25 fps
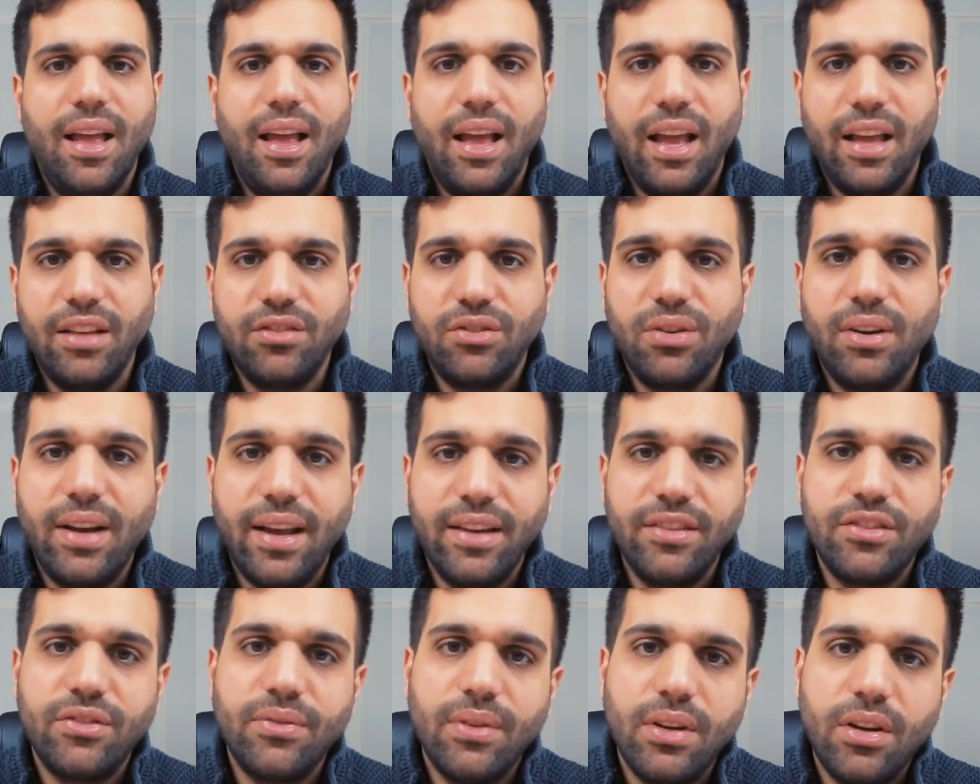In
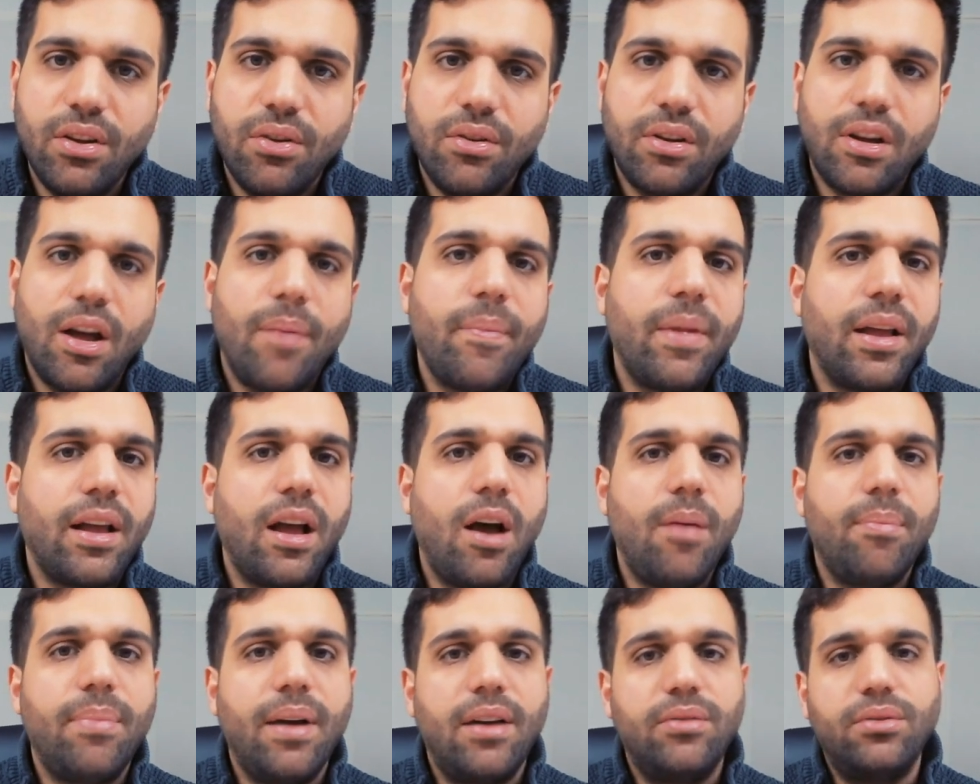today's video coming
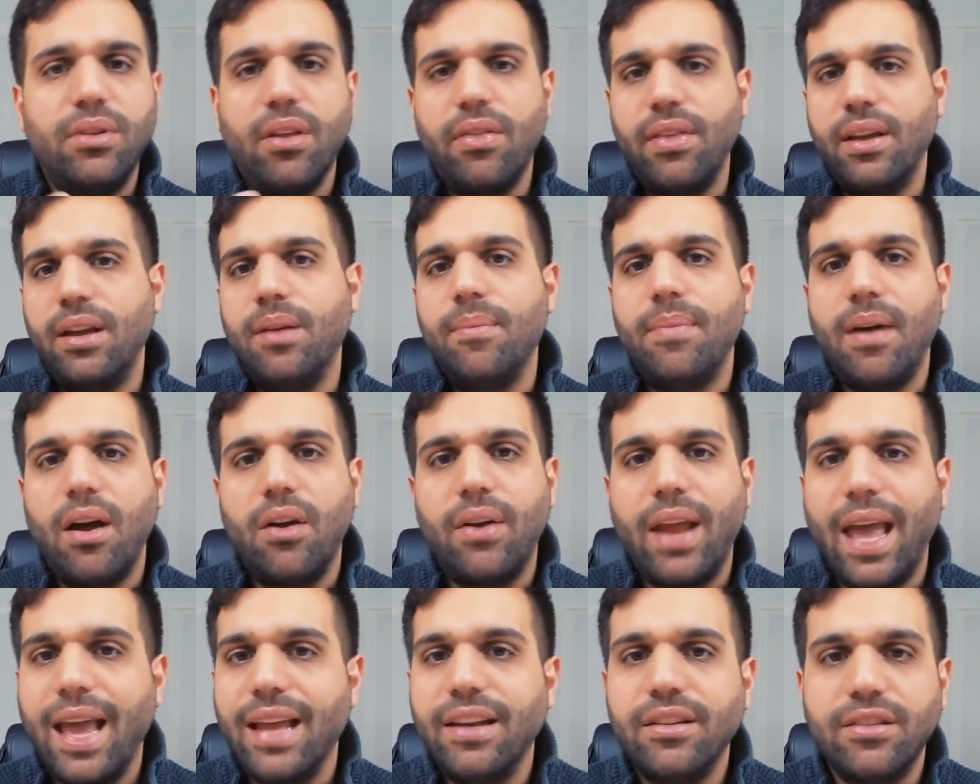up, everything
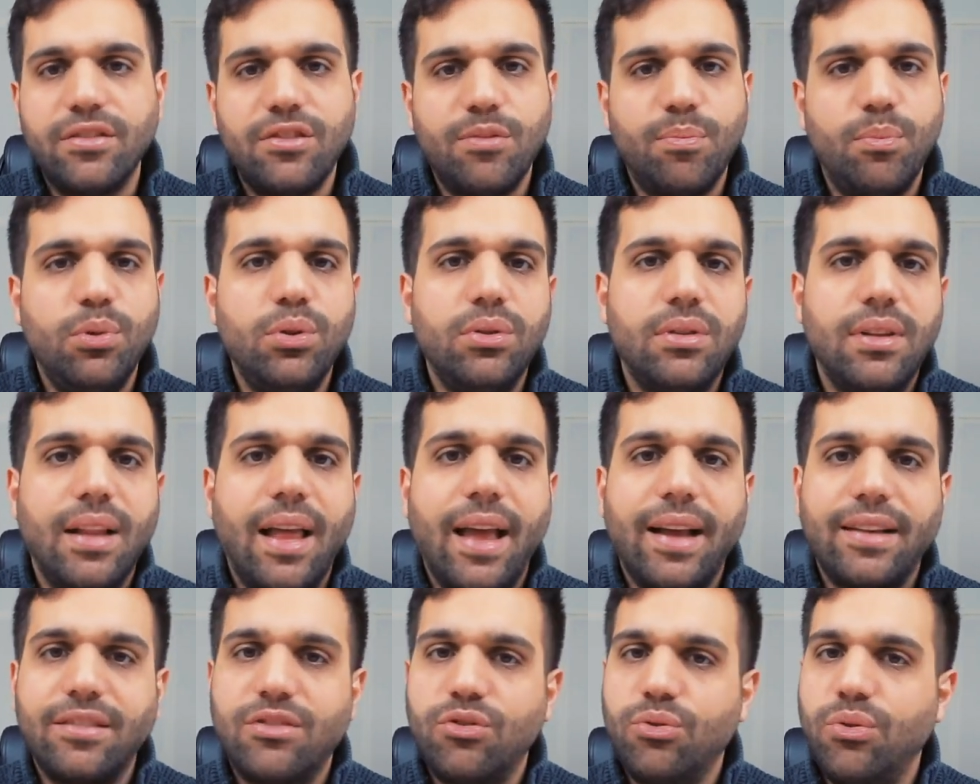about edits,
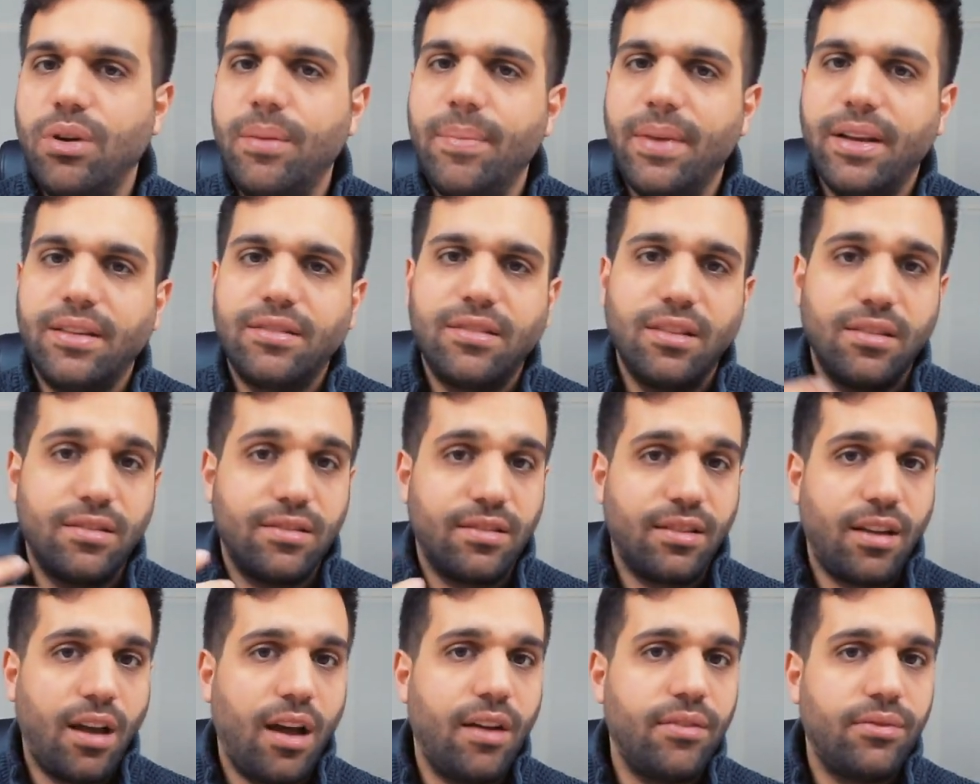bootlegs,
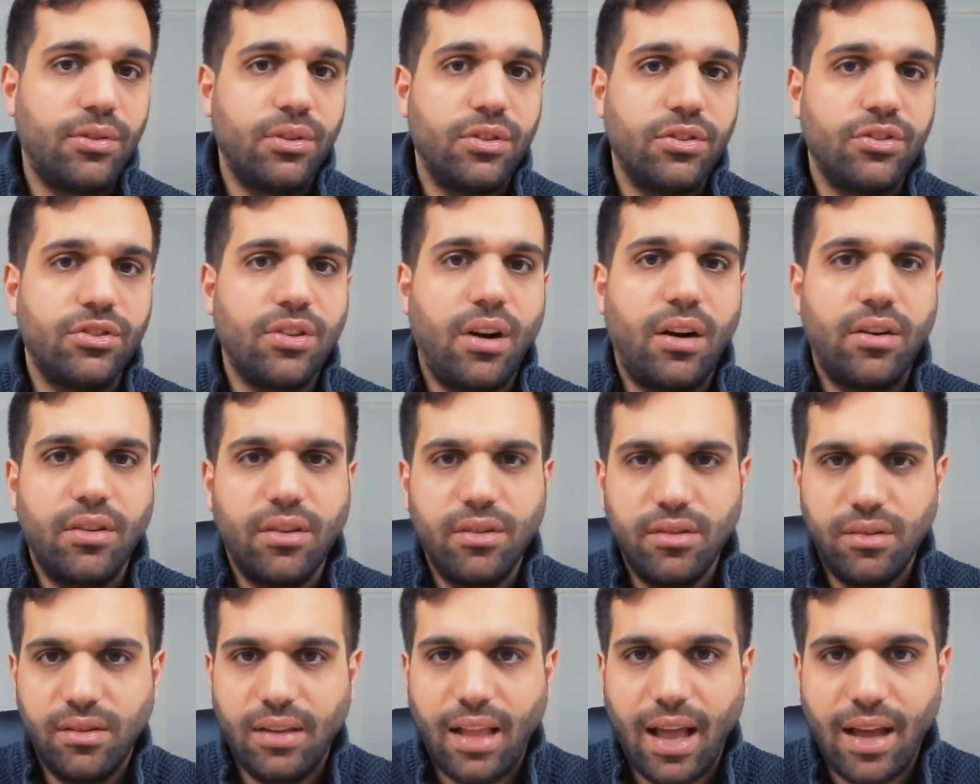remixes, covers, are
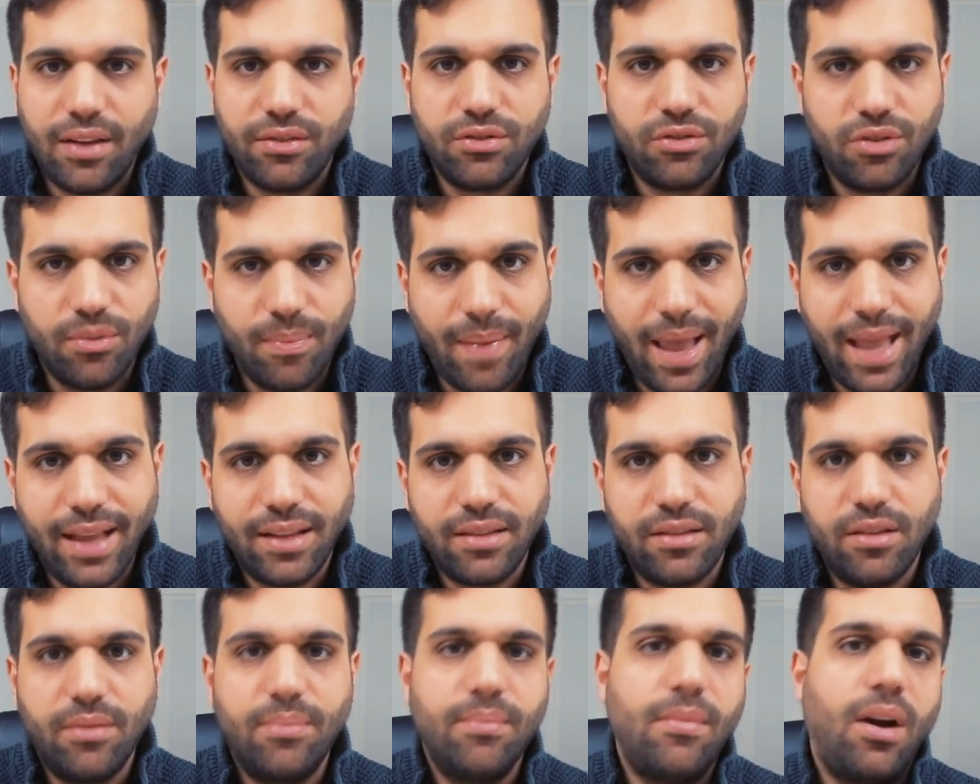you allowed to
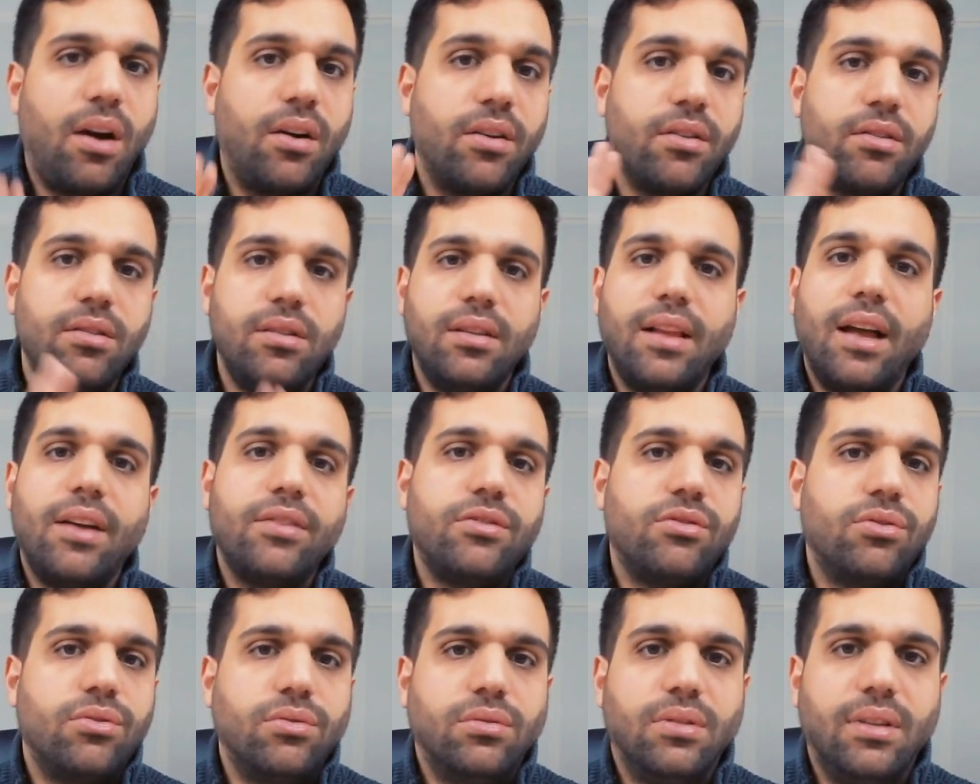make them, are you
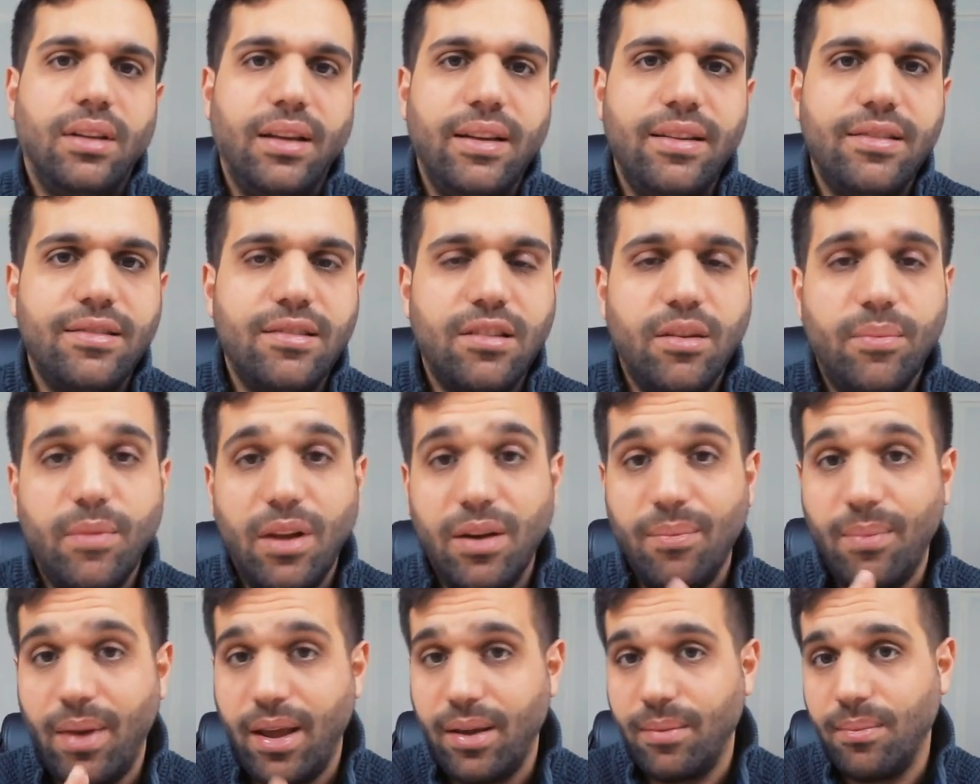allowed to release them
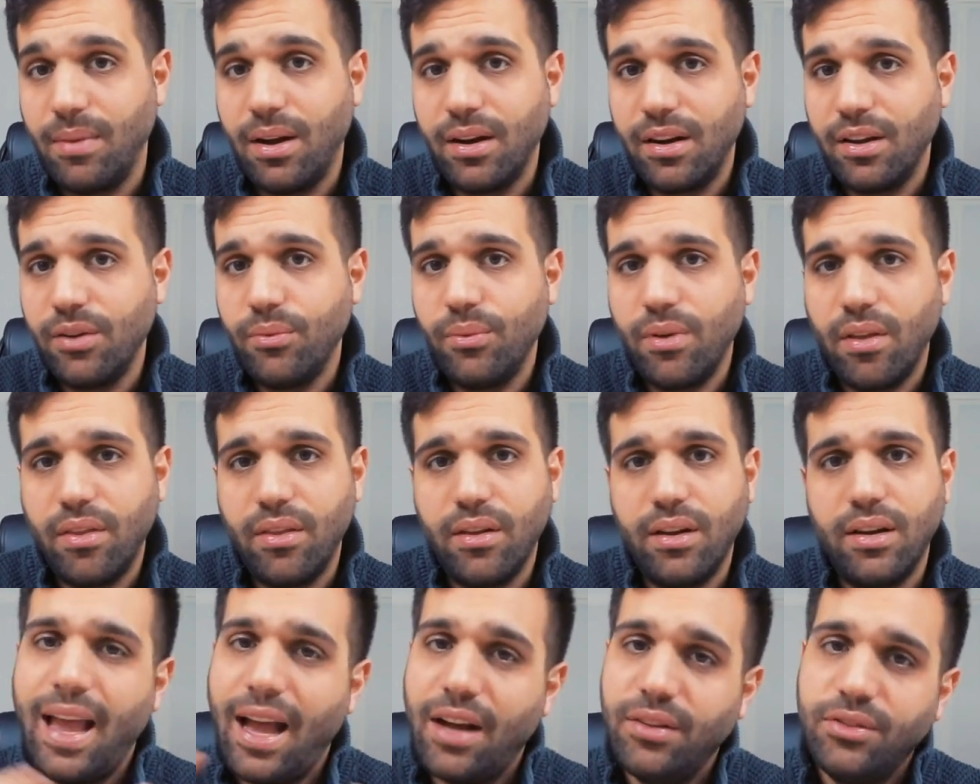and make money with
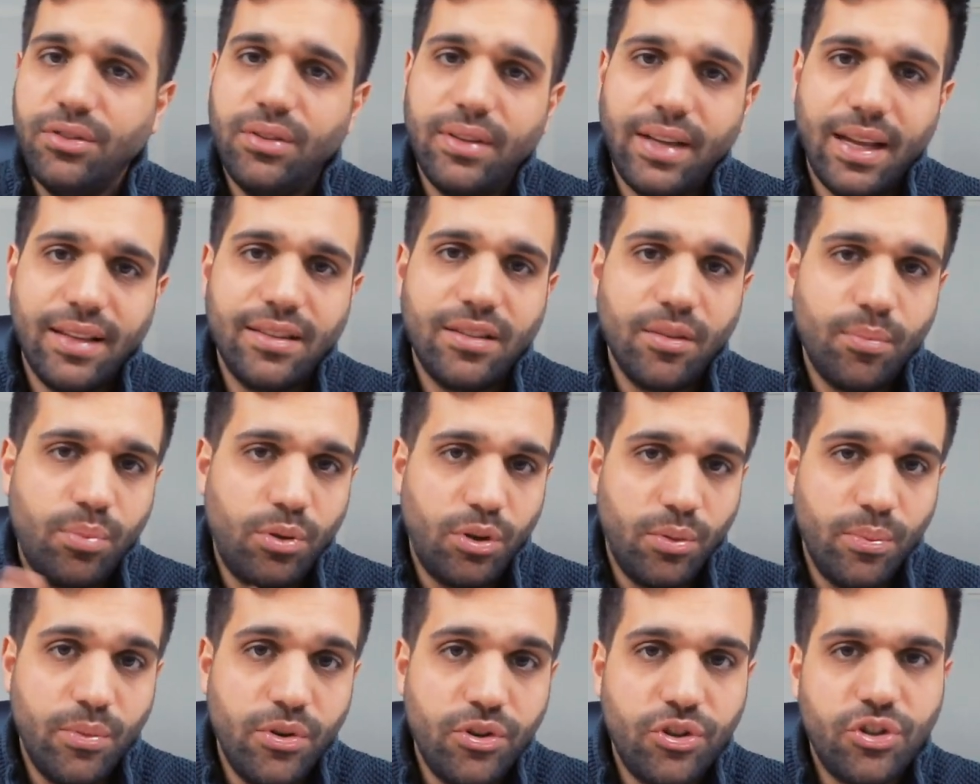it, how to get the
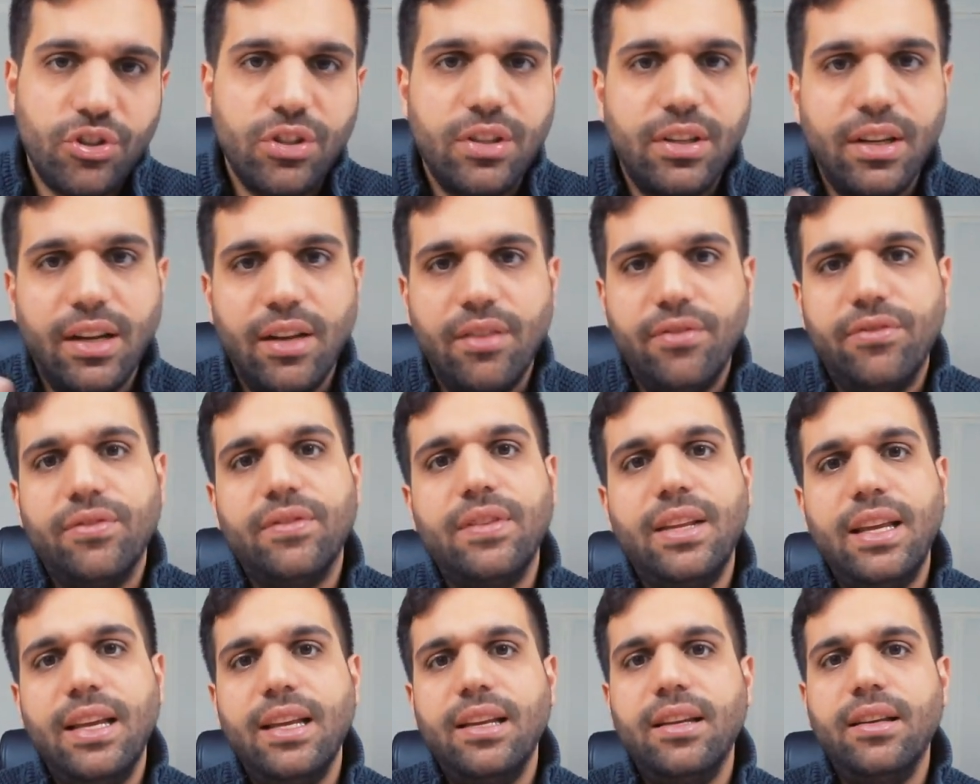permission if
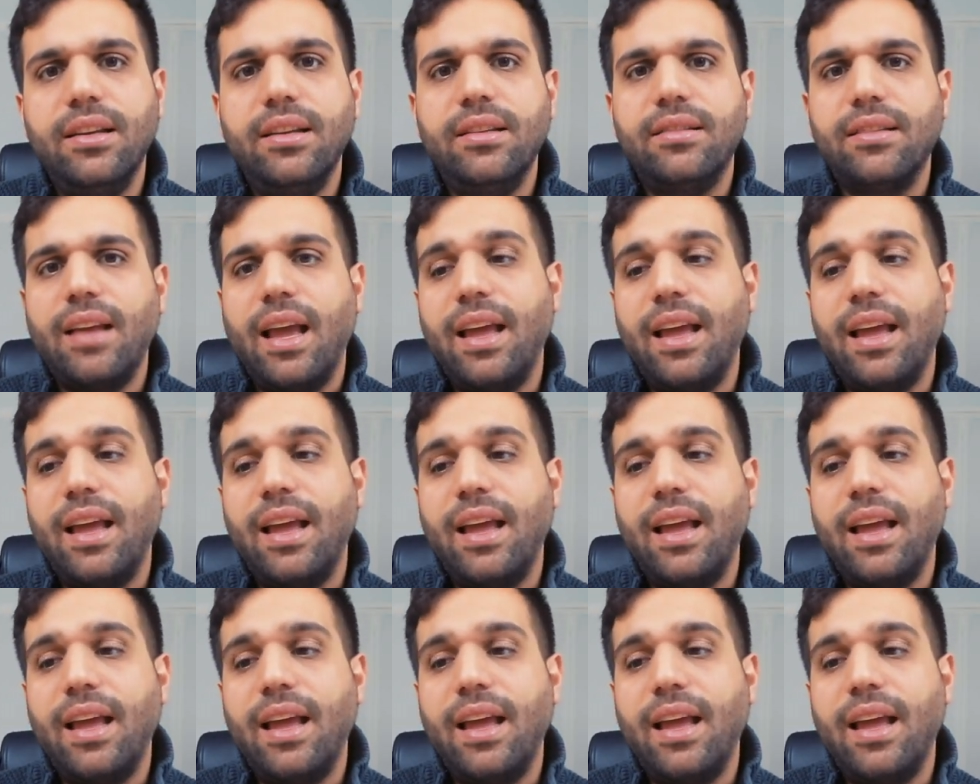needed,